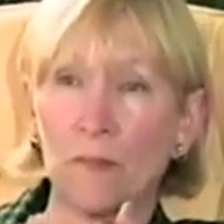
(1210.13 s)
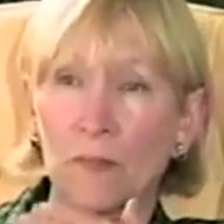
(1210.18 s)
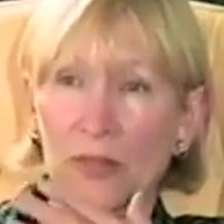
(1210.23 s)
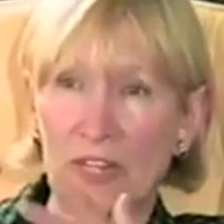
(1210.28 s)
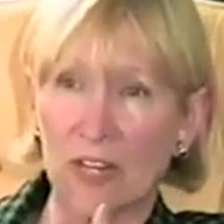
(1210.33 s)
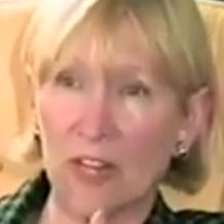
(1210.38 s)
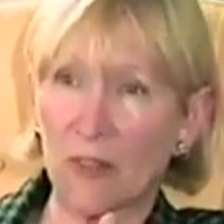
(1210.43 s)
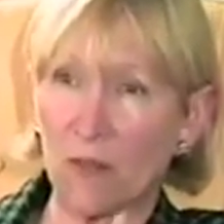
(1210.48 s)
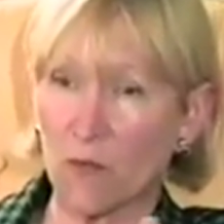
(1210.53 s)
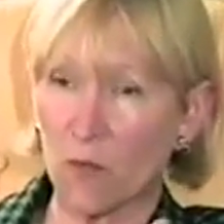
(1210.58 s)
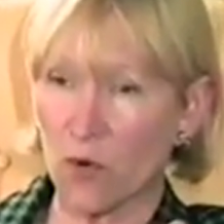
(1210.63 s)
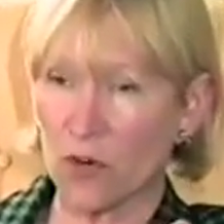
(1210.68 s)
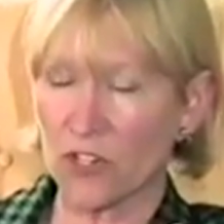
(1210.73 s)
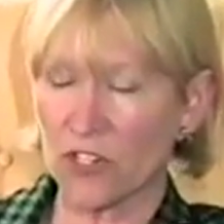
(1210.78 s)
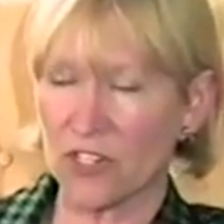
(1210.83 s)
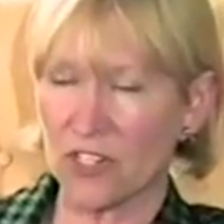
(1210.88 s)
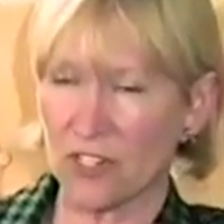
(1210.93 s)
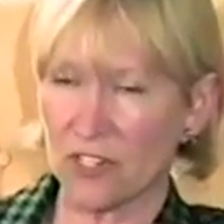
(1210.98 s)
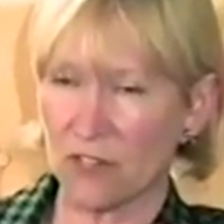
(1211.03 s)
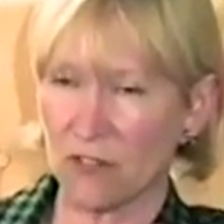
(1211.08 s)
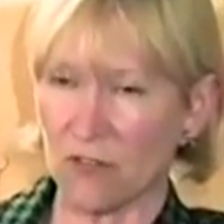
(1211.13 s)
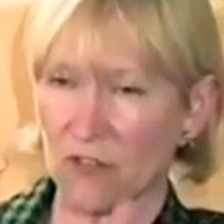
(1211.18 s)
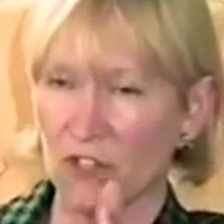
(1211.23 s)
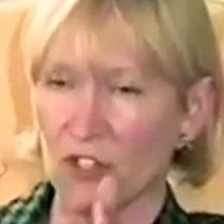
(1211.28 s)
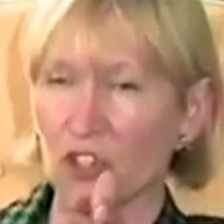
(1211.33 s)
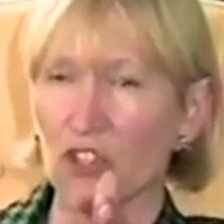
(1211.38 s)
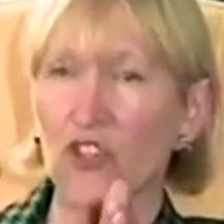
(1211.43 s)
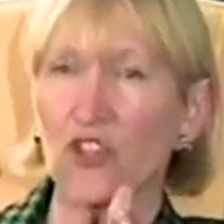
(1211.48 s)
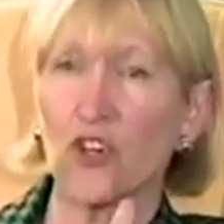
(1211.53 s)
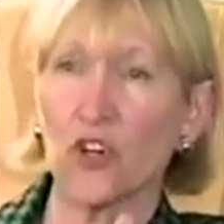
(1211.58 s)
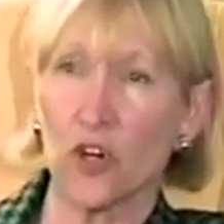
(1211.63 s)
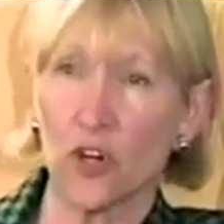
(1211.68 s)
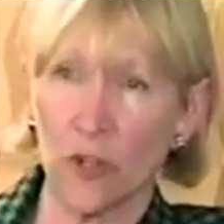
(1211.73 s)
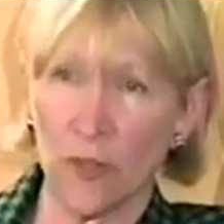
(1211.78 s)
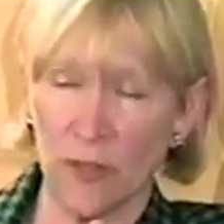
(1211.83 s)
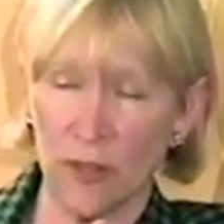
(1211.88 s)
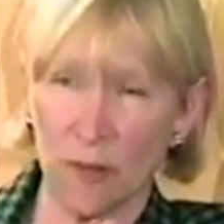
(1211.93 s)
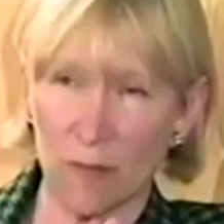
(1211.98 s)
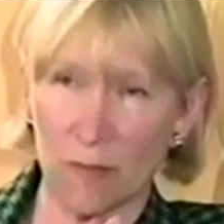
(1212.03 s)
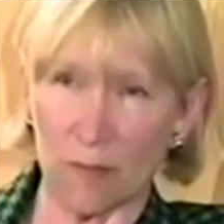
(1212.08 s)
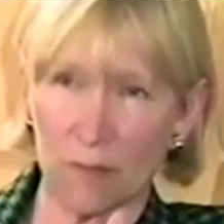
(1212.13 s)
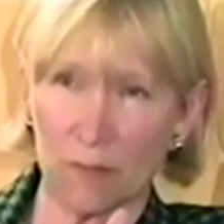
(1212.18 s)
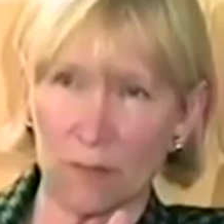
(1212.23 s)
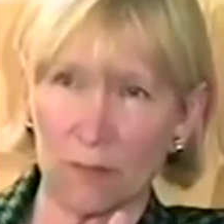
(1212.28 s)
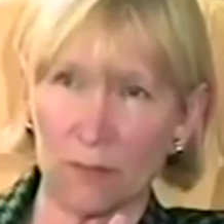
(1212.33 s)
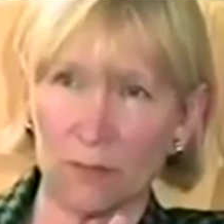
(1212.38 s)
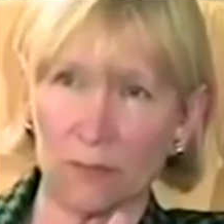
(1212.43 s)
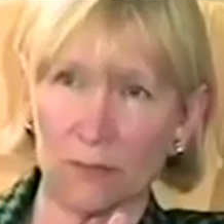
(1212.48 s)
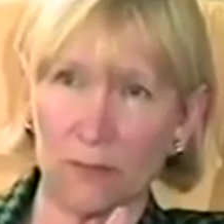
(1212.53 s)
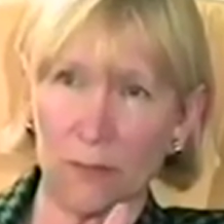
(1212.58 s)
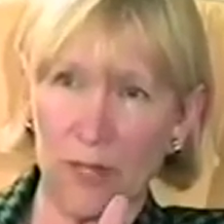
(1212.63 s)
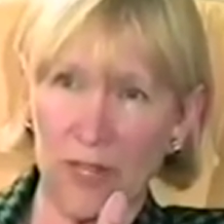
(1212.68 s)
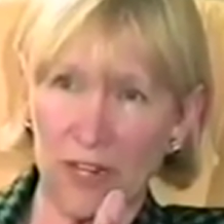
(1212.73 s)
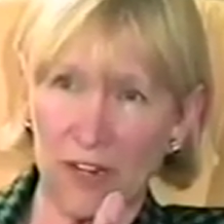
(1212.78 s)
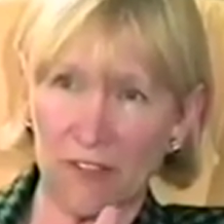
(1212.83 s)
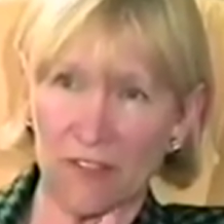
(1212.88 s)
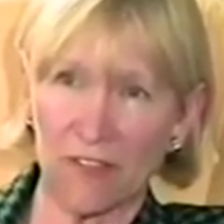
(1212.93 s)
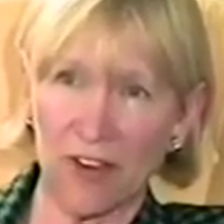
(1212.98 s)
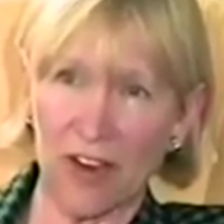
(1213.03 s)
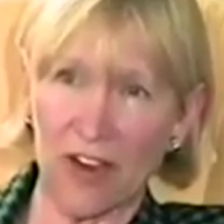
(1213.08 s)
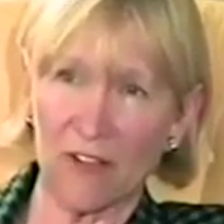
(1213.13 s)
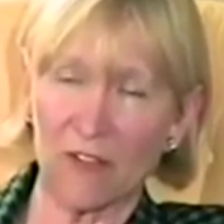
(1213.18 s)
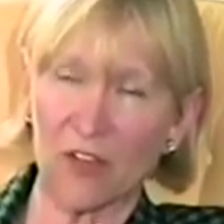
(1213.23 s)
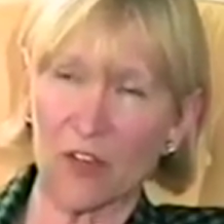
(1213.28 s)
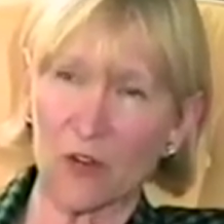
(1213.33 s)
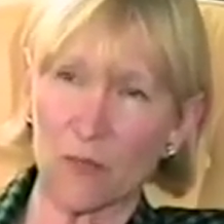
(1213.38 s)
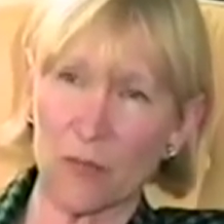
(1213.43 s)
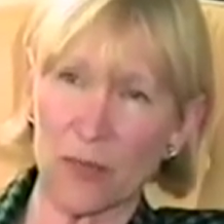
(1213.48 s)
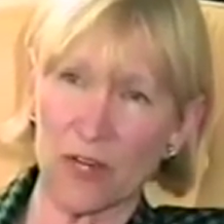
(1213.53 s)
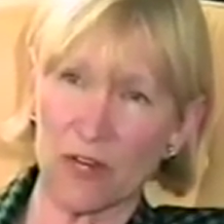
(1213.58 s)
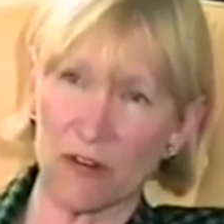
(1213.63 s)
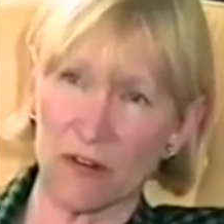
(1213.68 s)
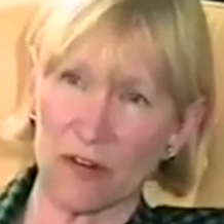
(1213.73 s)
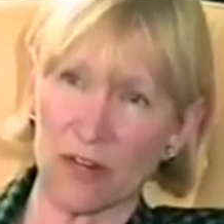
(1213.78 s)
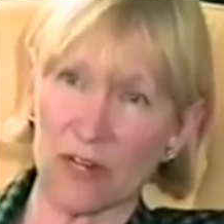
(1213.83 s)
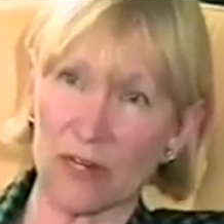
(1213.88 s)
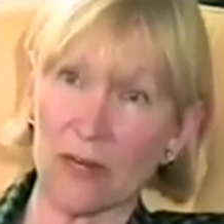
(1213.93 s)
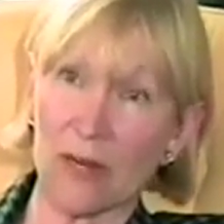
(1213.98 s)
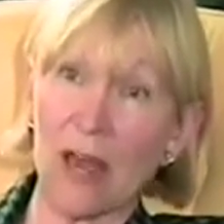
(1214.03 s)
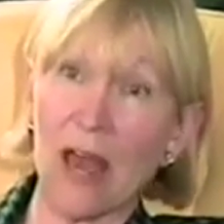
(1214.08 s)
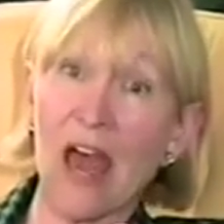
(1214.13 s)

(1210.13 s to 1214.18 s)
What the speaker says: in other words, to turn them in a 5-year period,